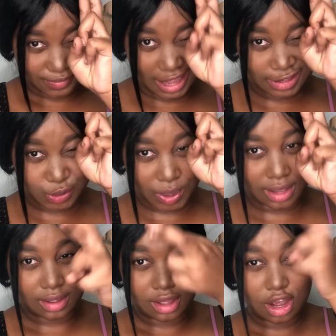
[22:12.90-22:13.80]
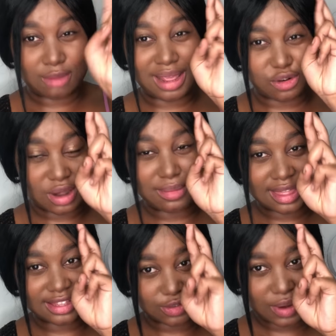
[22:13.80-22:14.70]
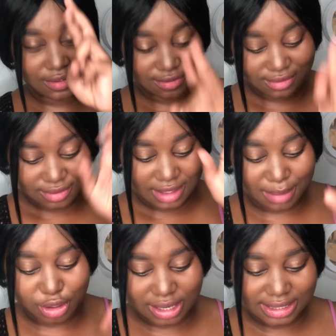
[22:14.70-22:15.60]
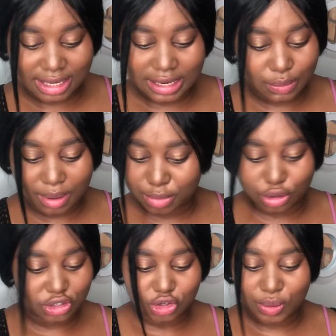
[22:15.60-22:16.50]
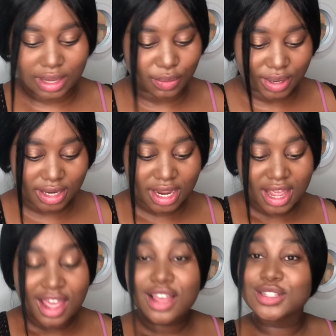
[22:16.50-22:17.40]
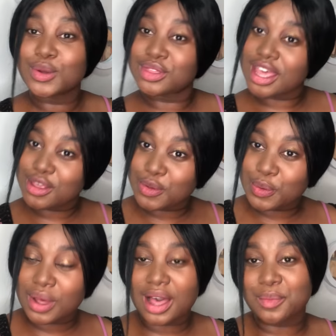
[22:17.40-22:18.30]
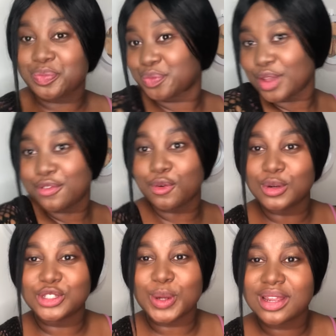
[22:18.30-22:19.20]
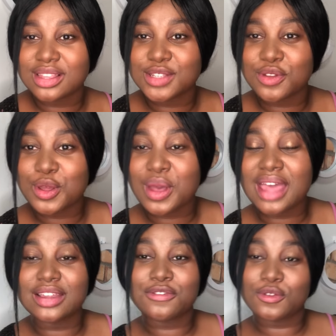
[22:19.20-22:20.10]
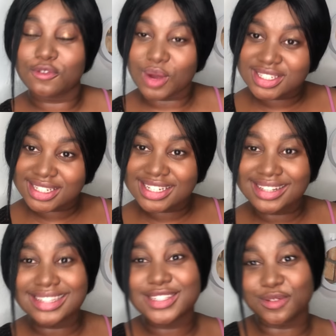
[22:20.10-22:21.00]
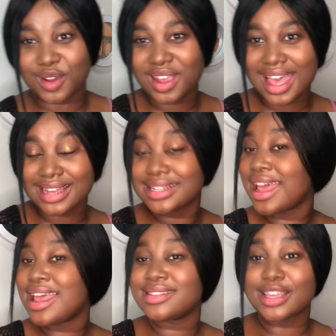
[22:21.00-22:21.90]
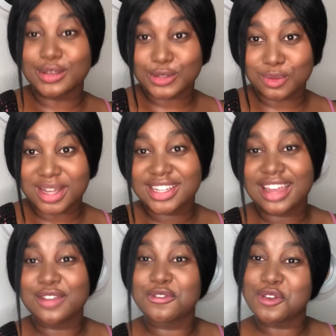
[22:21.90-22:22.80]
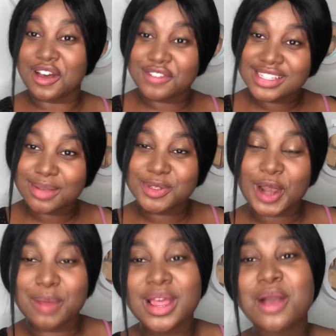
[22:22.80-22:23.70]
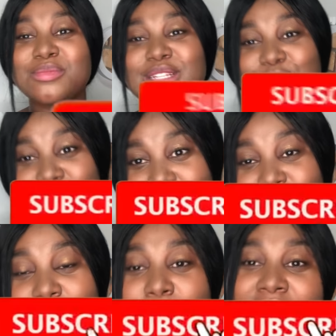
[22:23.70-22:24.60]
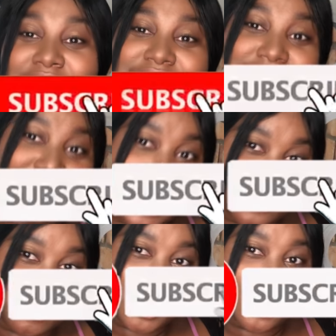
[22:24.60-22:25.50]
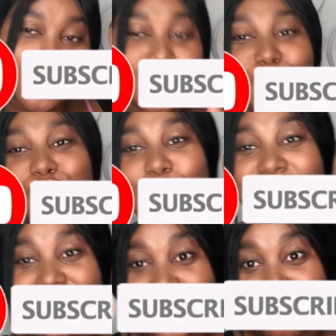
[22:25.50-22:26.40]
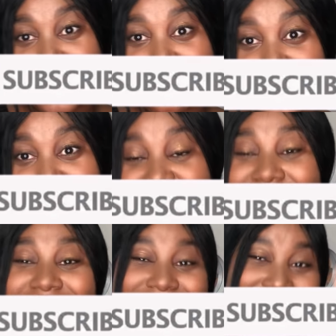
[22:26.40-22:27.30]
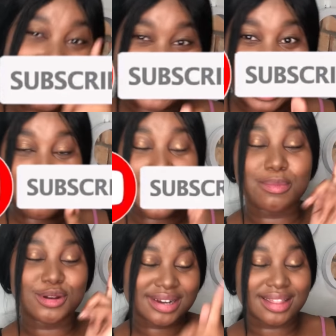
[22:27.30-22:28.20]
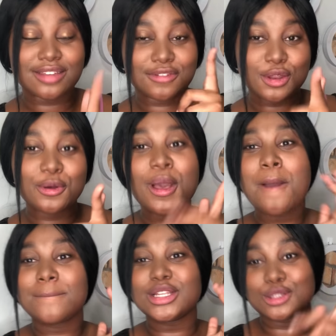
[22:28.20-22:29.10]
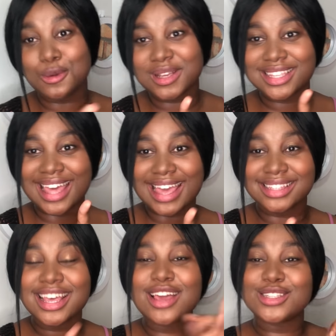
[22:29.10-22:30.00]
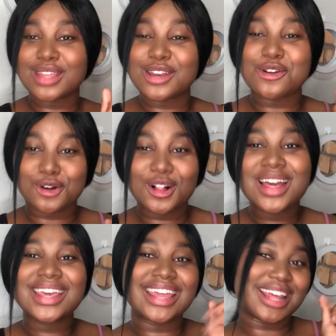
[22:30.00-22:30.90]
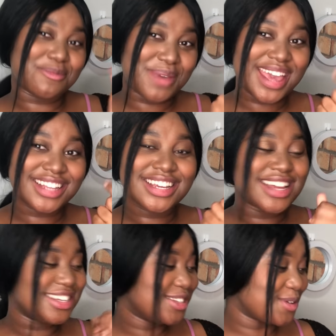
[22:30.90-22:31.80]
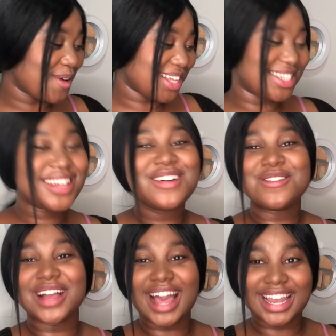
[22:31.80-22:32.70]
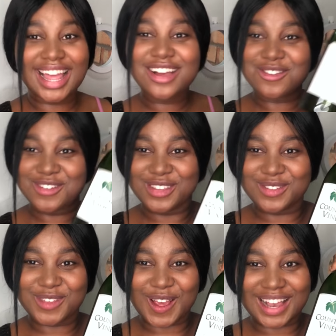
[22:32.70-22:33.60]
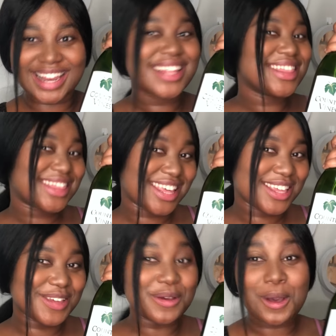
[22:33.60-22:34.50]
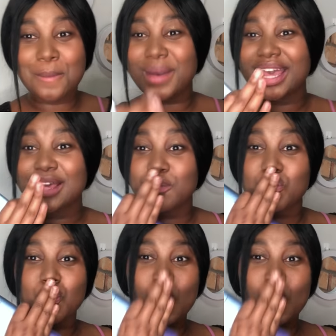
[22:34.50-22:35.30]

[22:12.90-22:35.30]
on my grandmother's grave. I'm not going to tell anyone. I'm not going to show anyone. So thank you for joining this video. And if you've watched till this very end, thank you so much. And if you haven't subscribed, please do subscribe down below to join the Love Bug family. And next time I upload another video, please do watch the ads so that your girl can get paid. This is Ogwazi, Nkala, Obunyukyala. Thank you. Bye.